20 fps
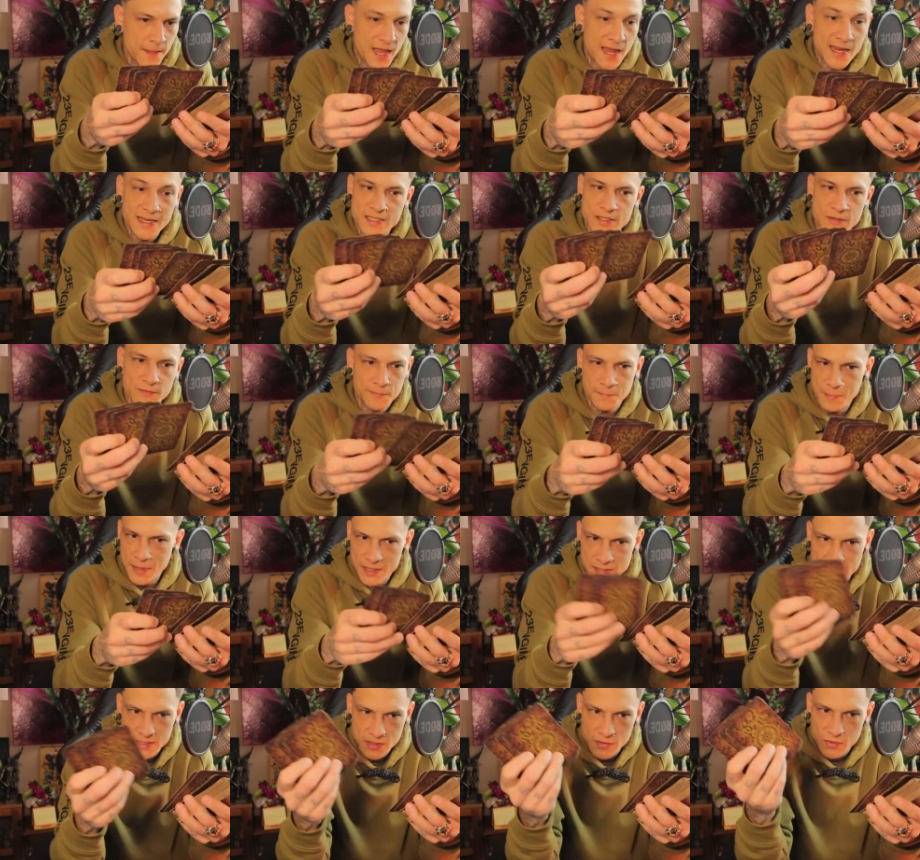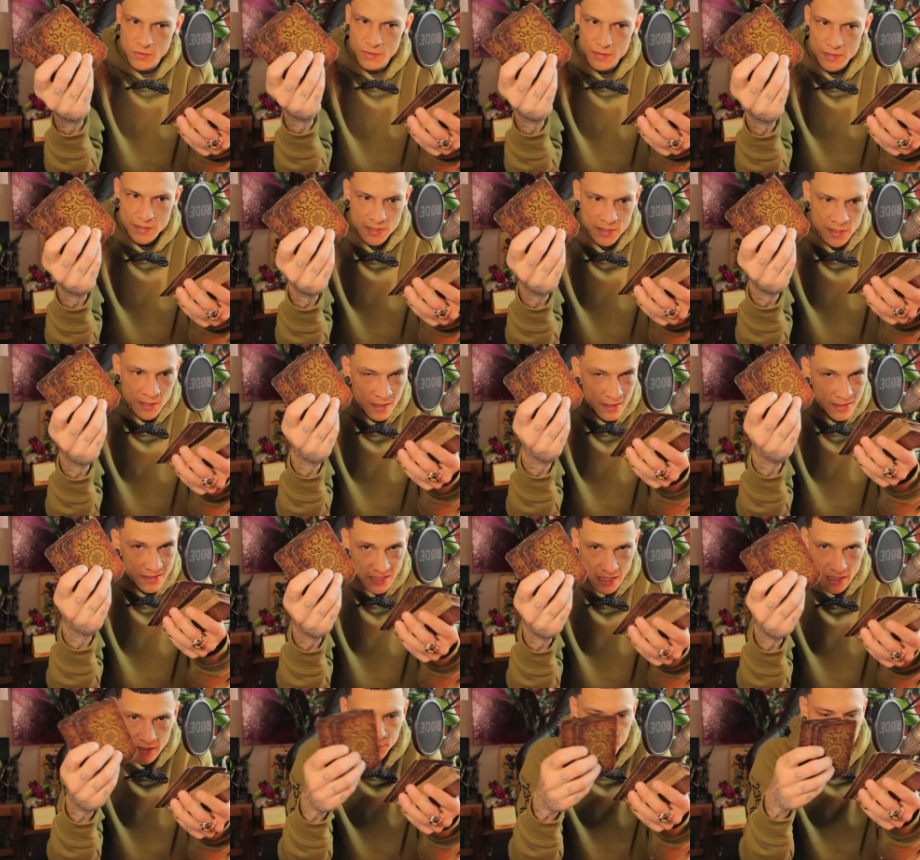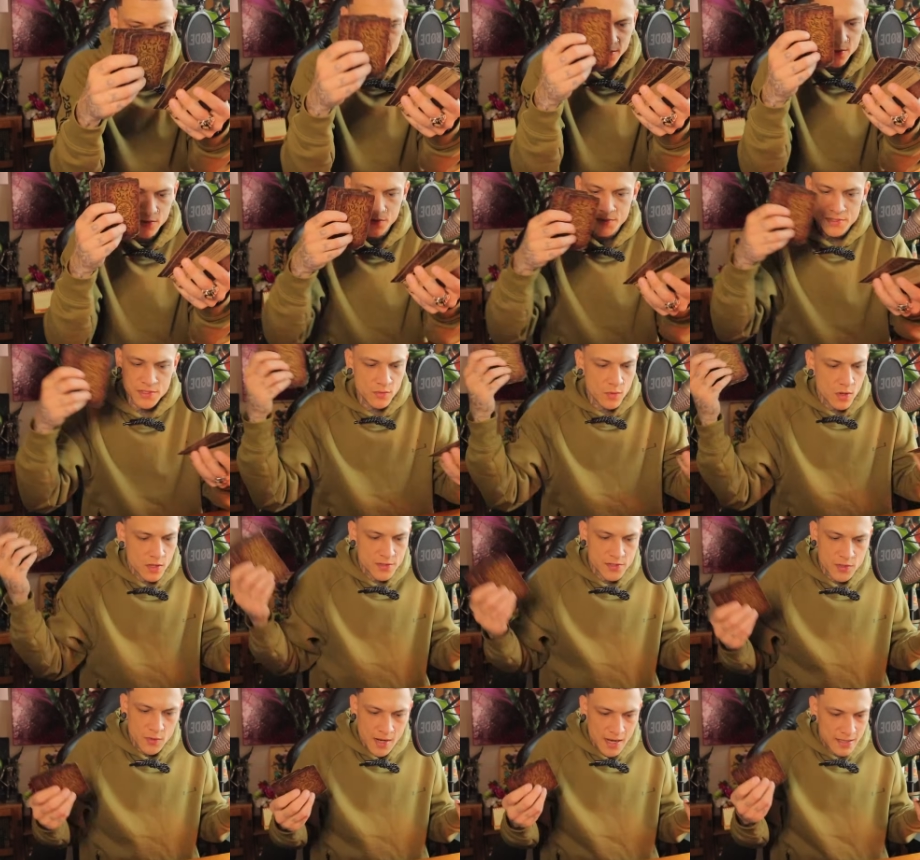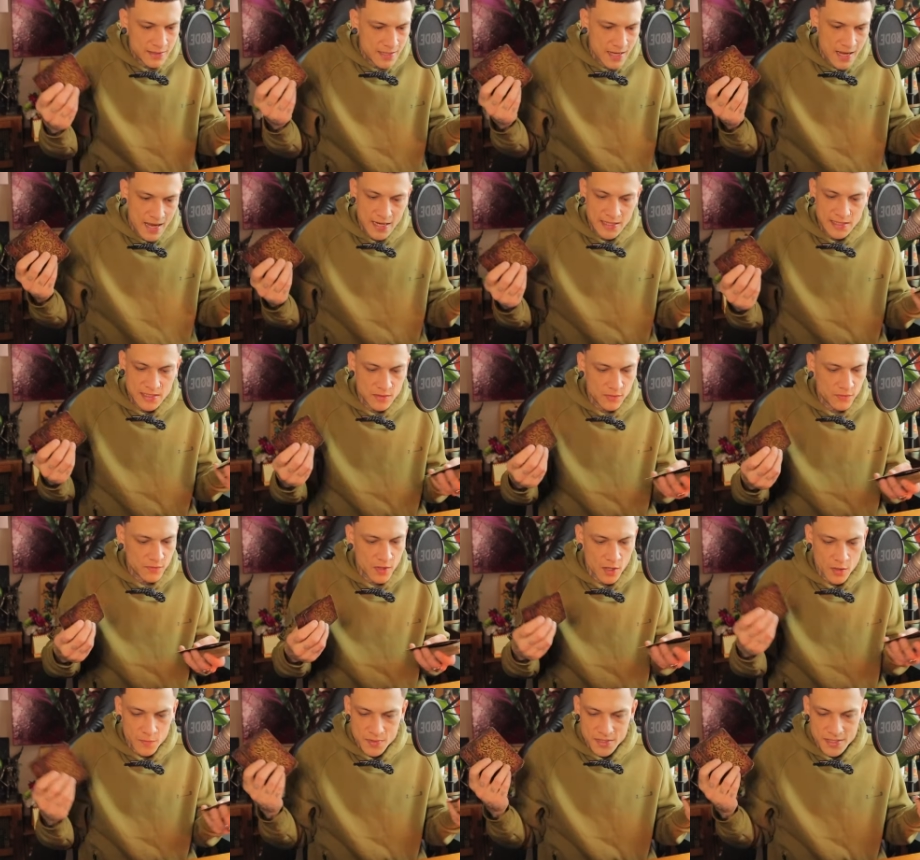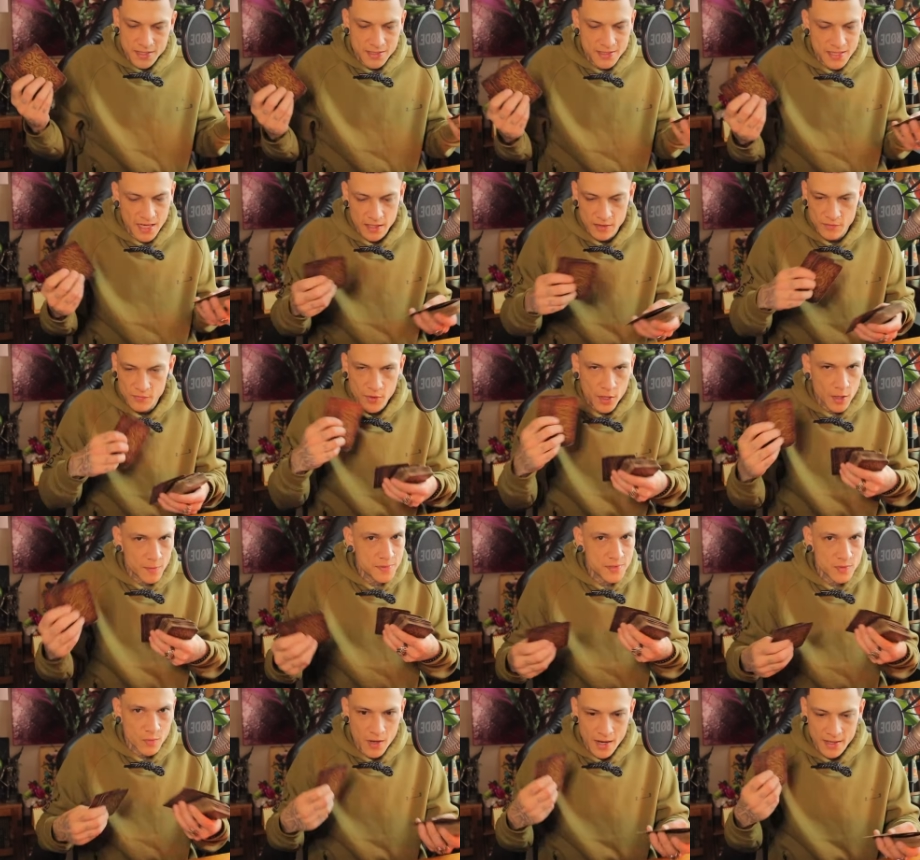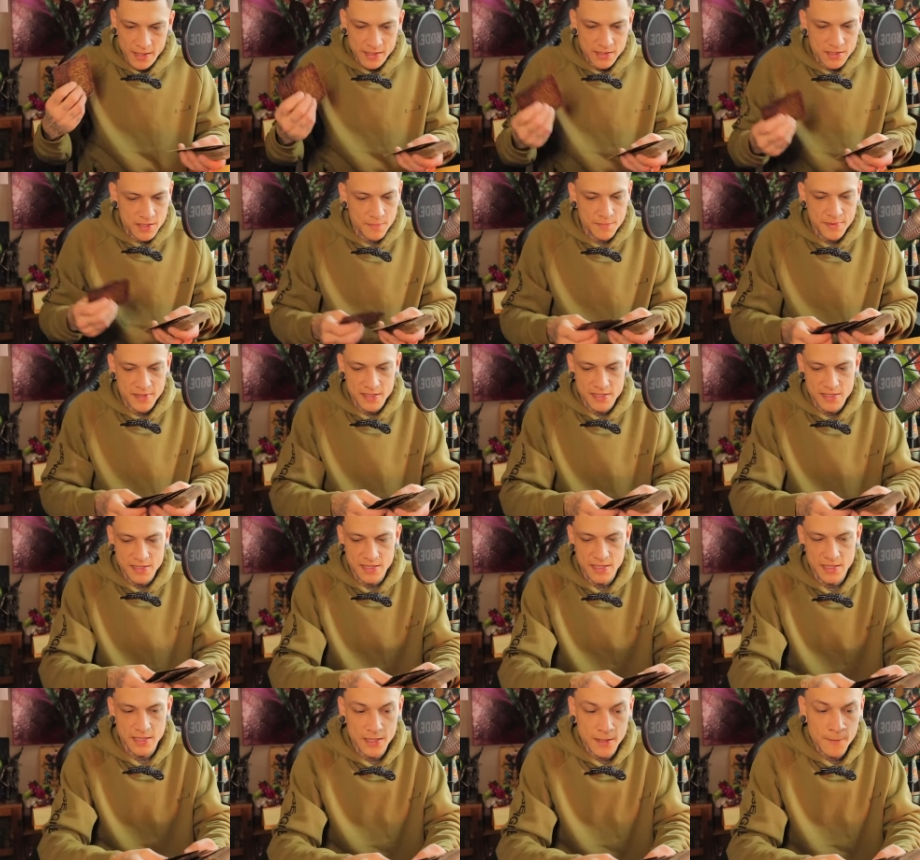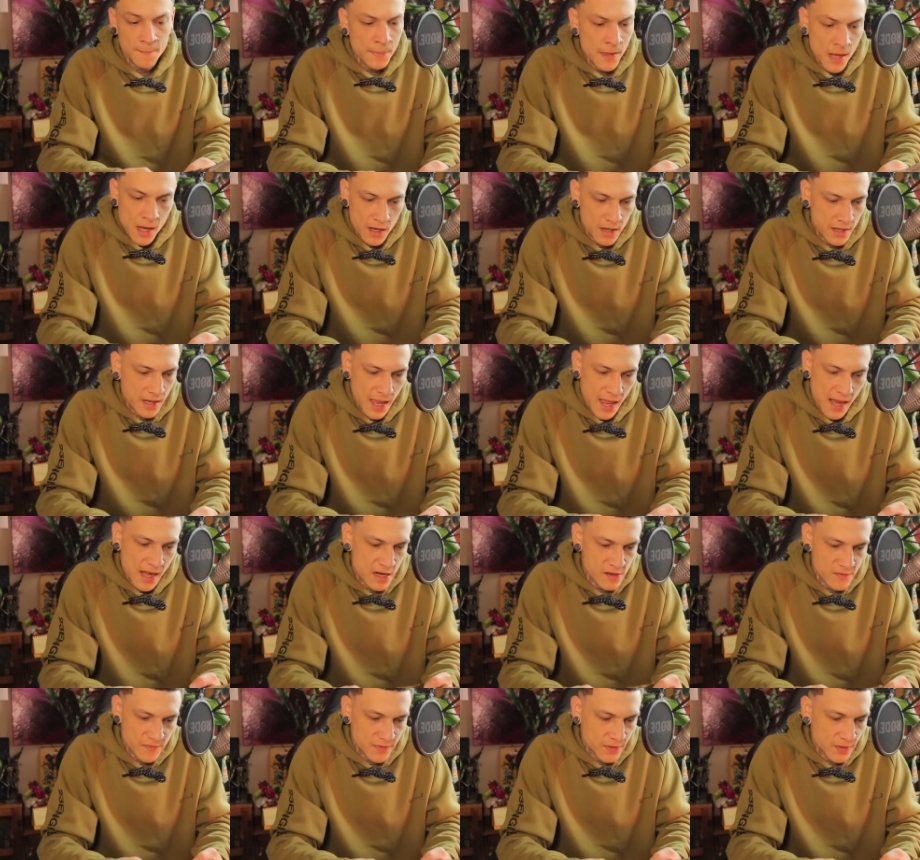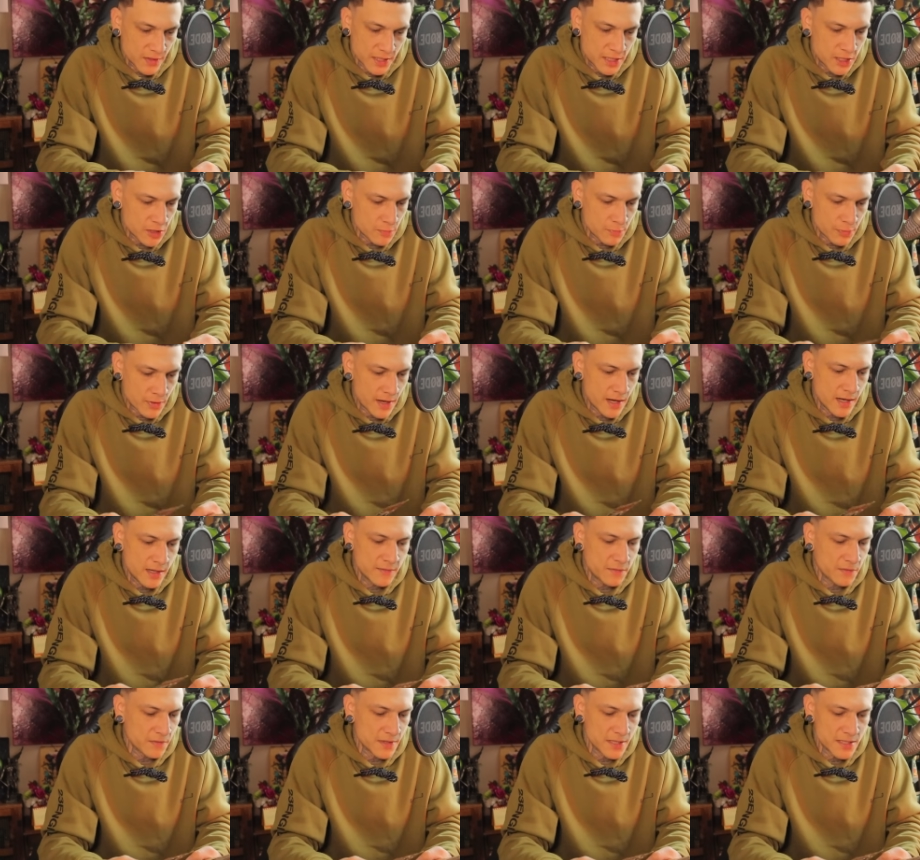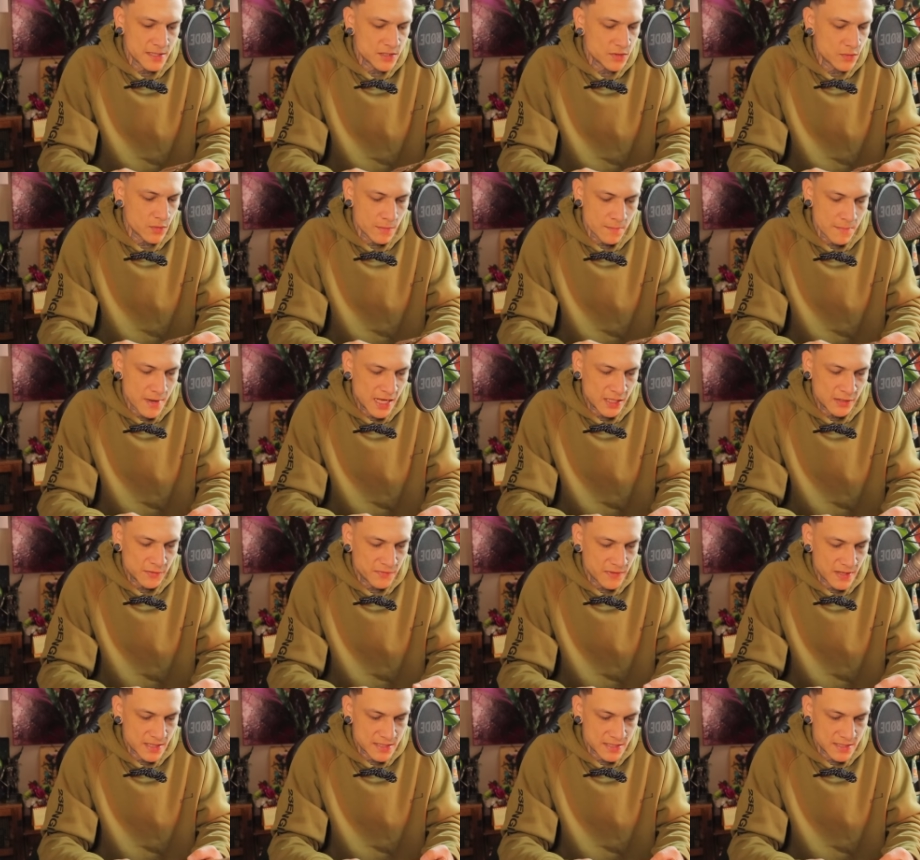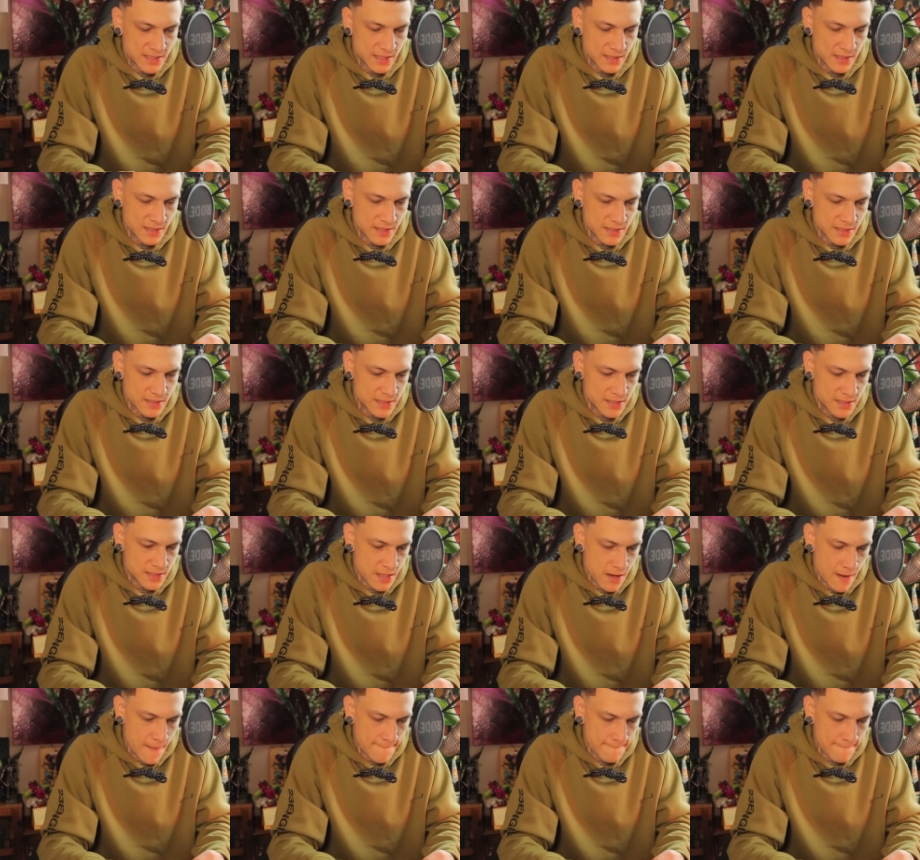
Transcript: Ace of Pentacles, Ten of Pentacles. You also had the Ace of Cups, the Ten of Cups, wanting to be seen. Again, I feel like you're praying for this or manifesting this.